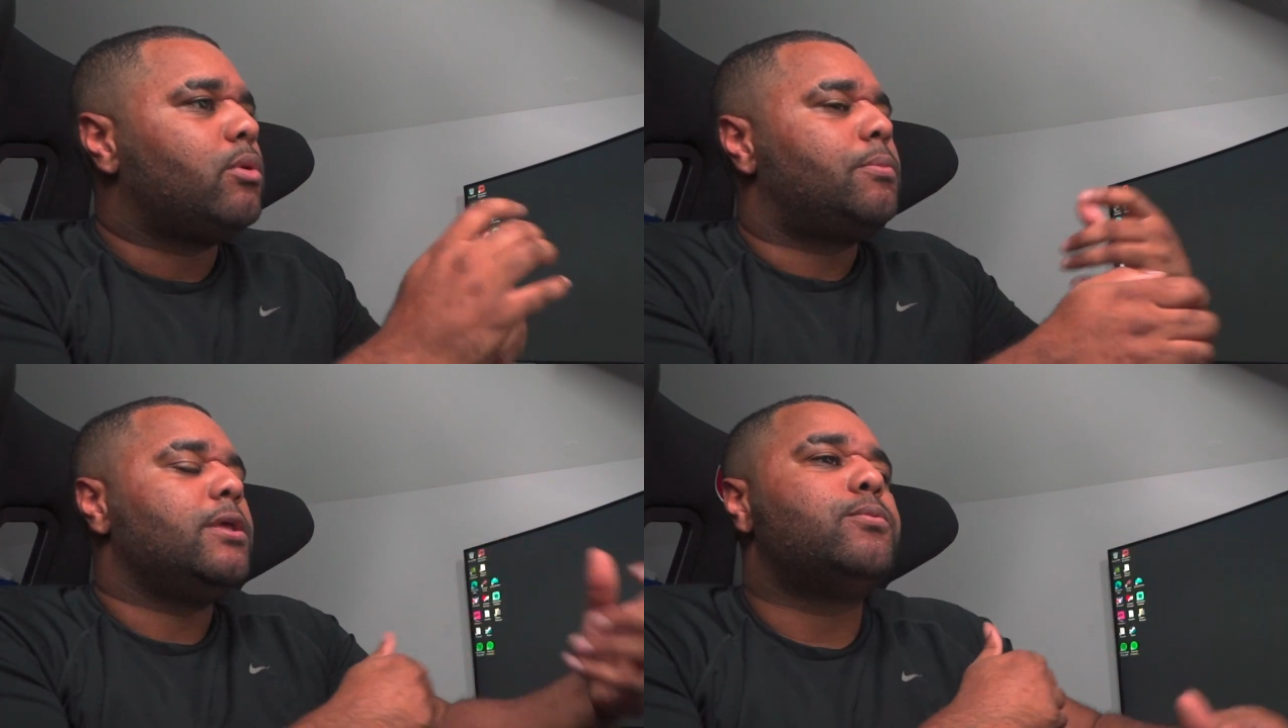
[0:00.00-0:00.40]

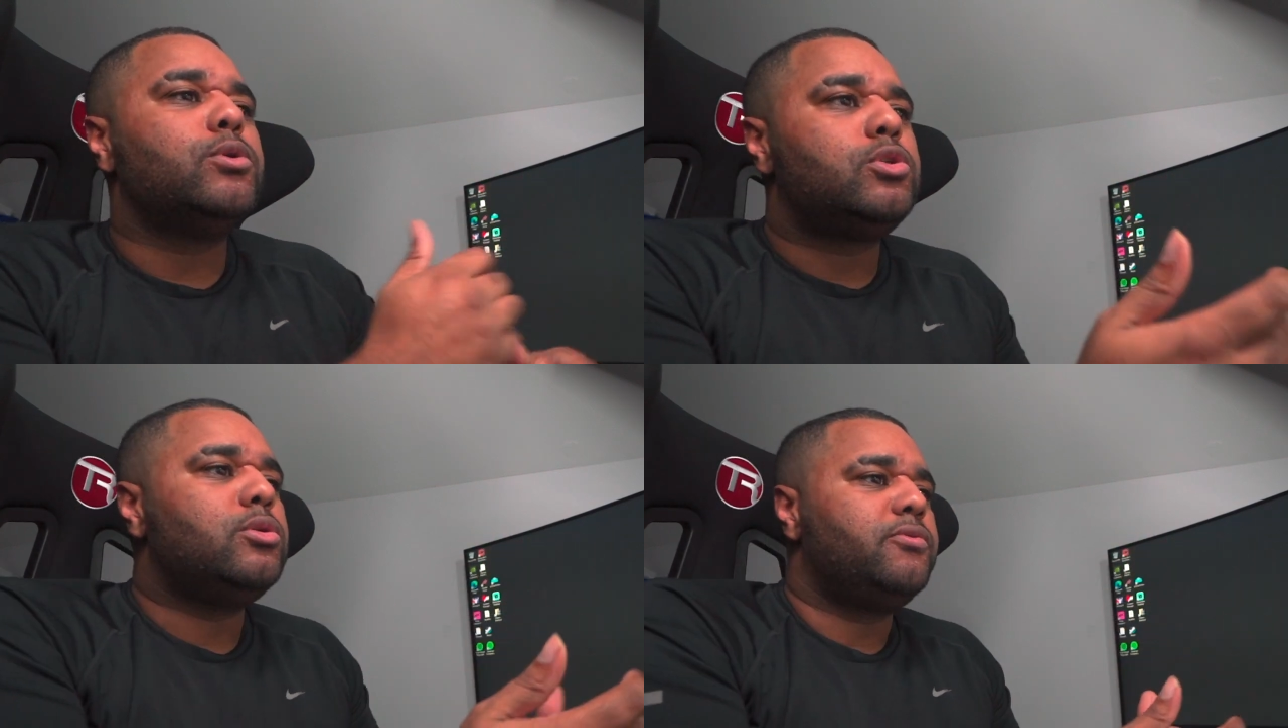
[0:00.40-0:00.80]
when
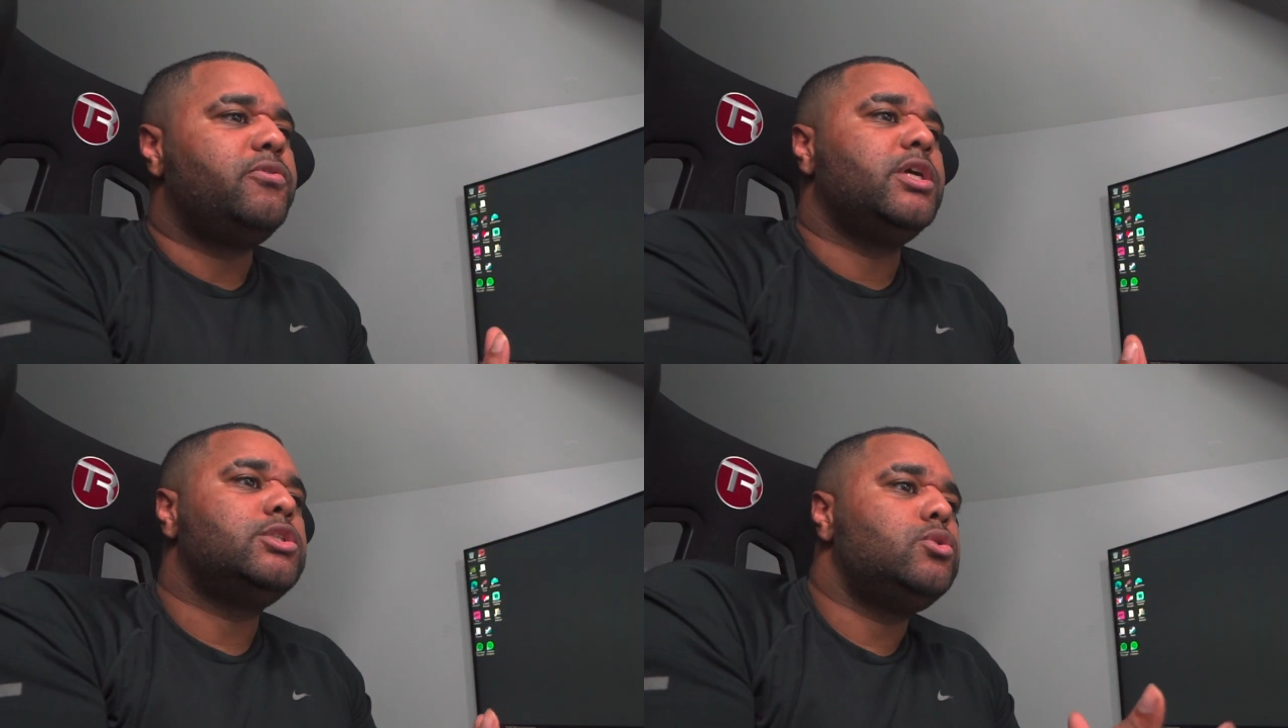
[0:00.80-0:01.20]
people were doing
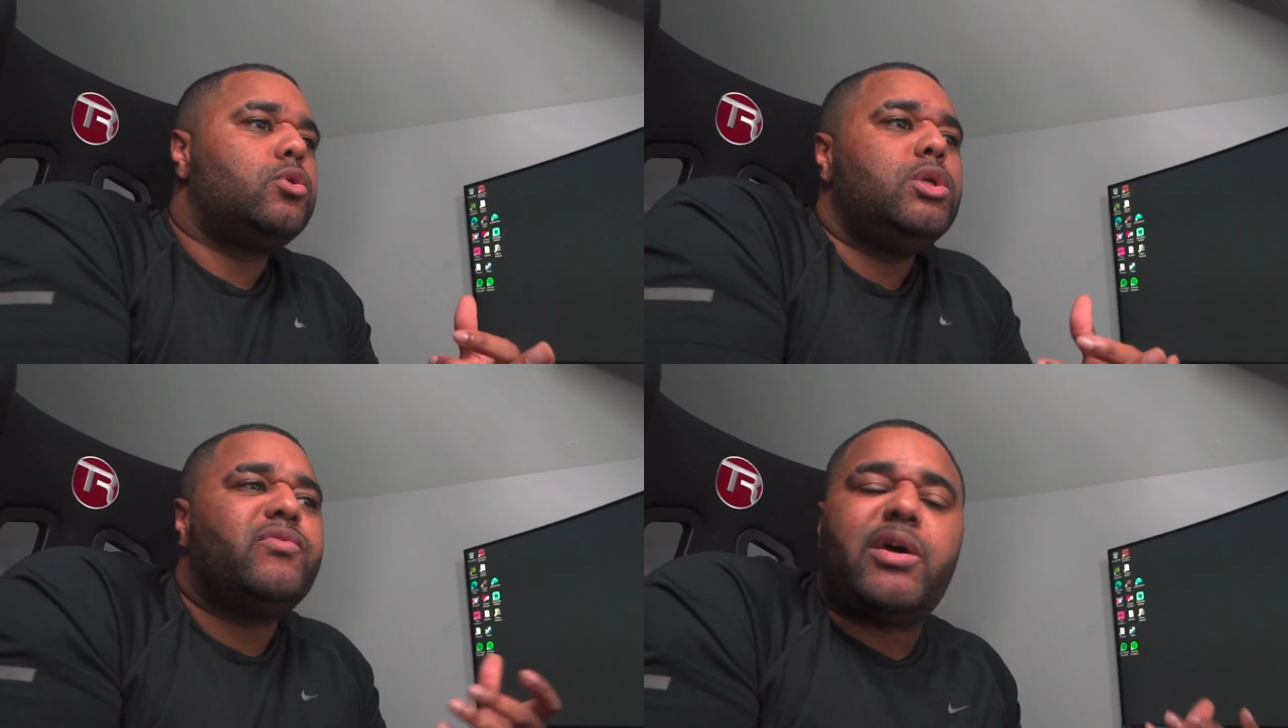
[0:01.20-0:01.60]
things, you
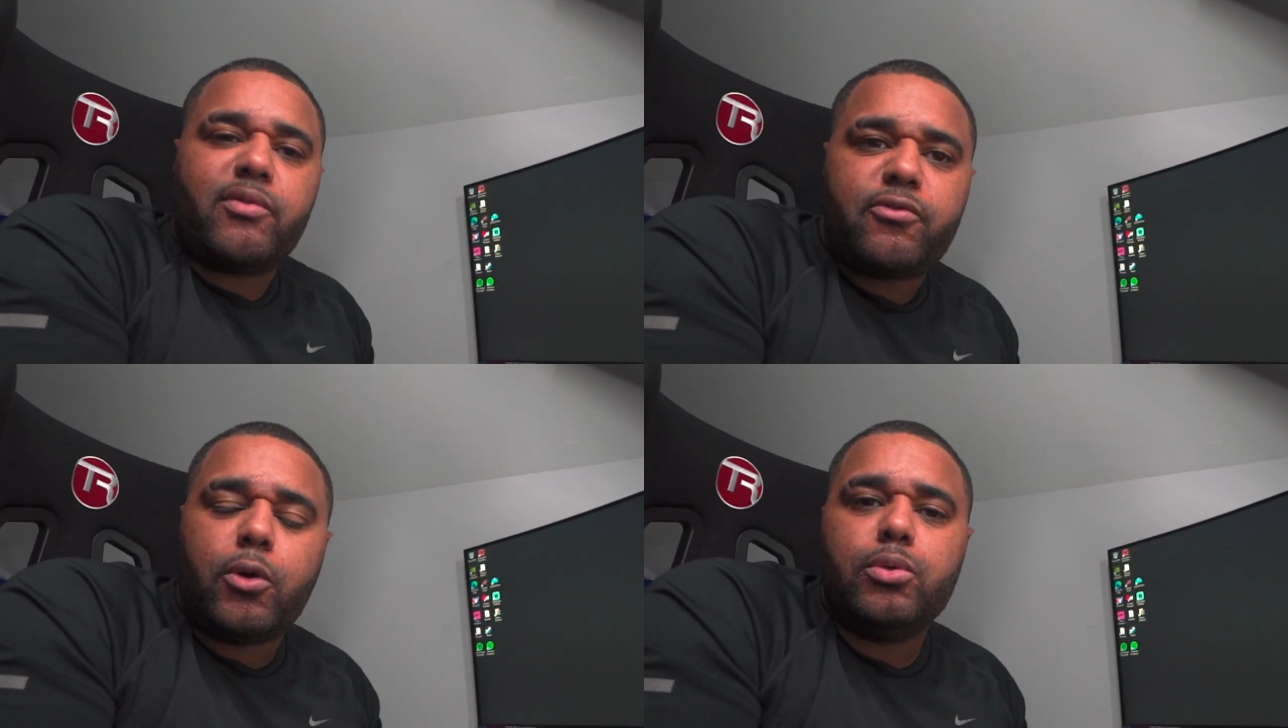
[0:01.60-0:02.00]
couldn't even
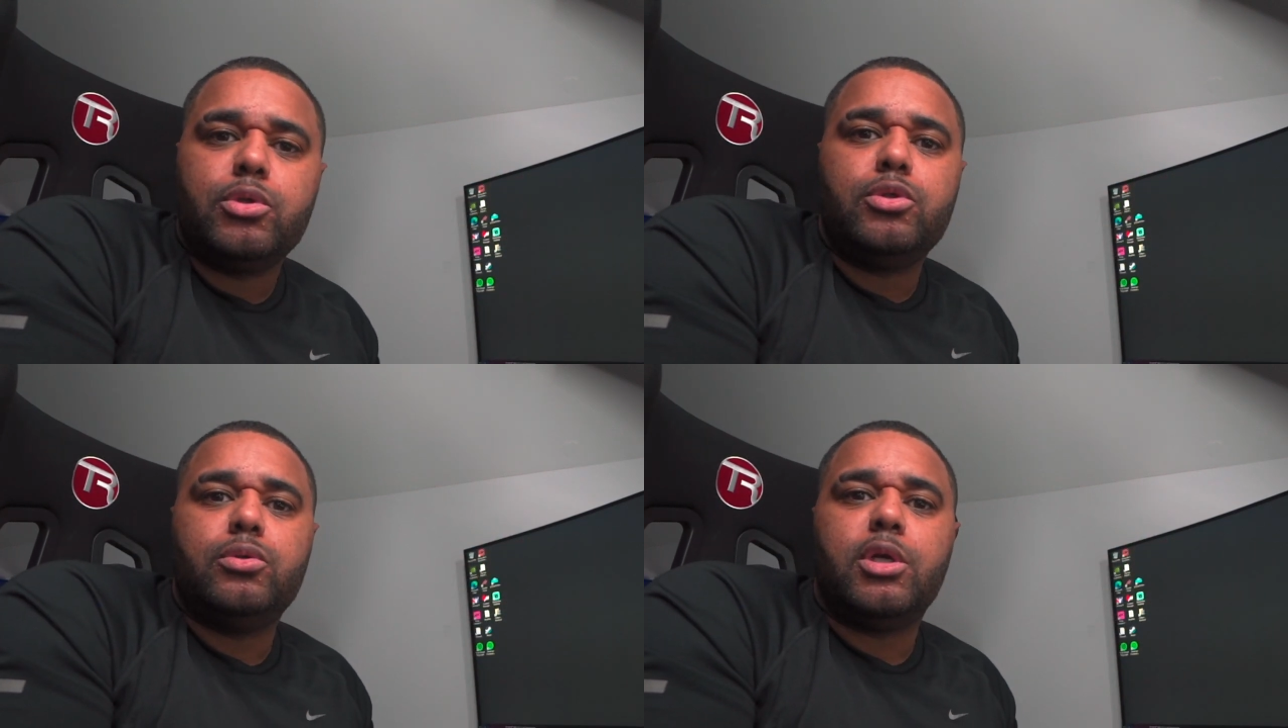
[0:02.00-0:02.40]
have a
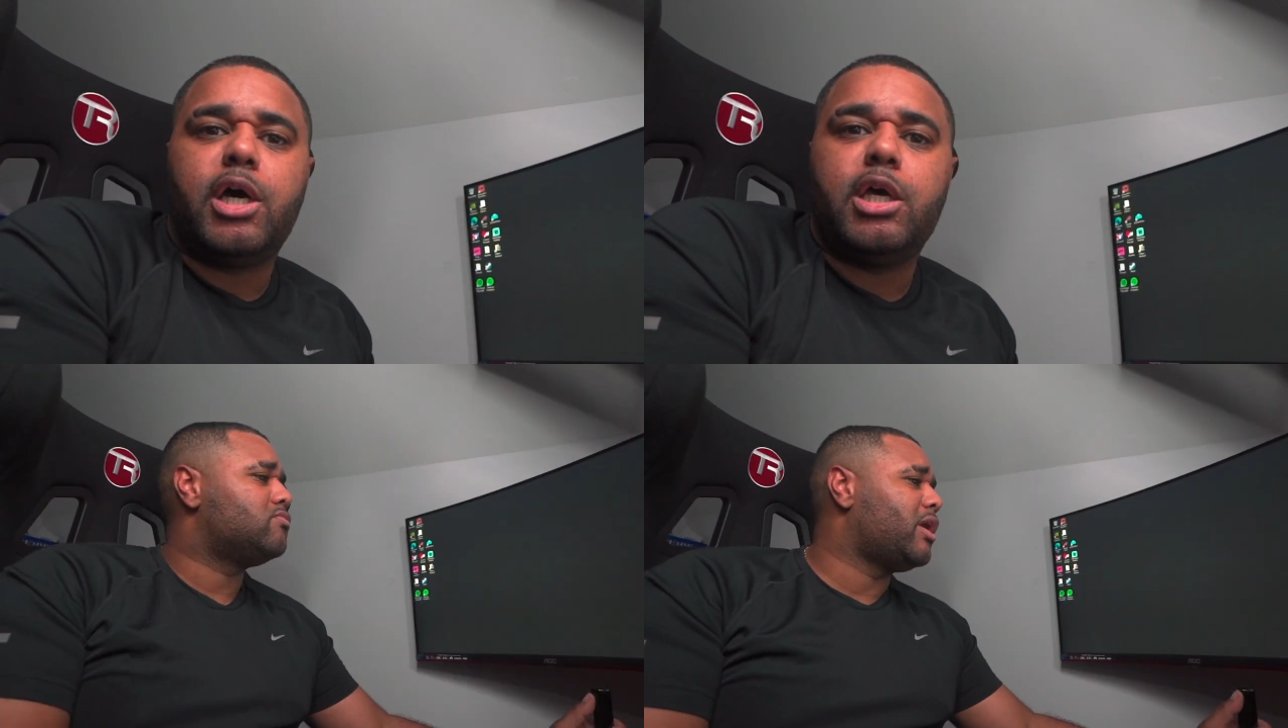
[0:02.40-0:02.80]
phone on you.
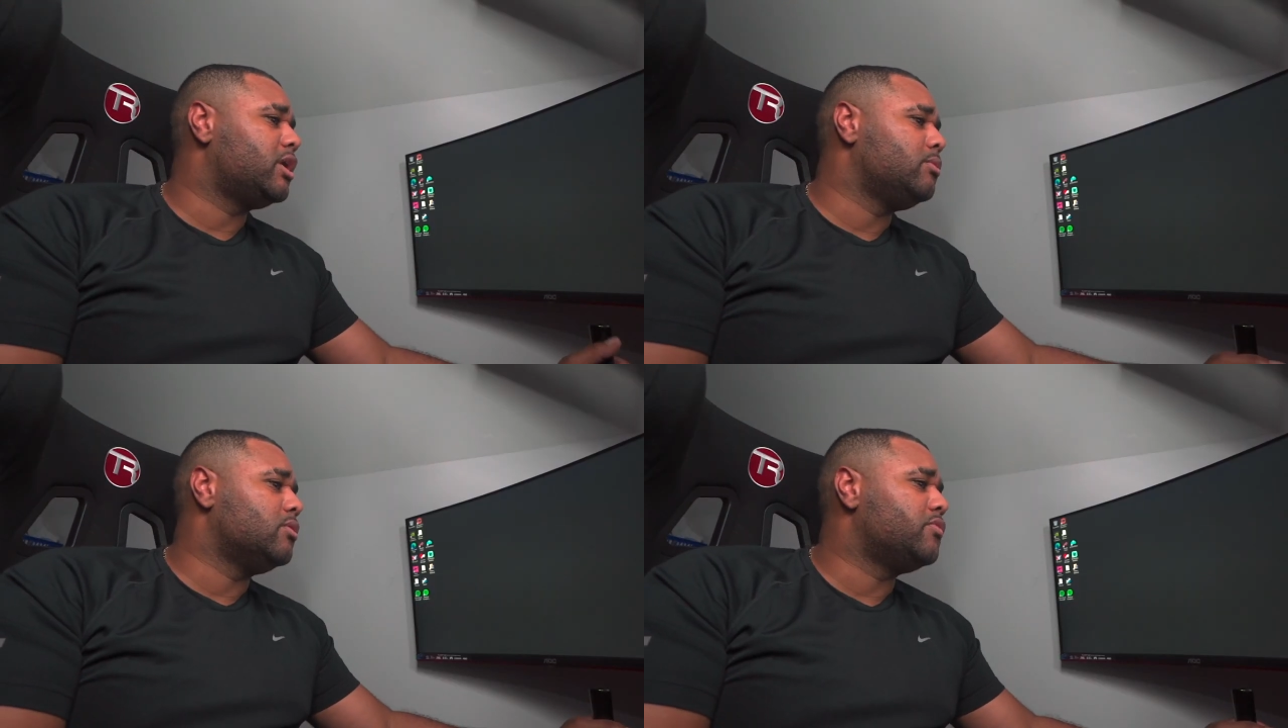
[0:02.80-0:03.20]
Like random little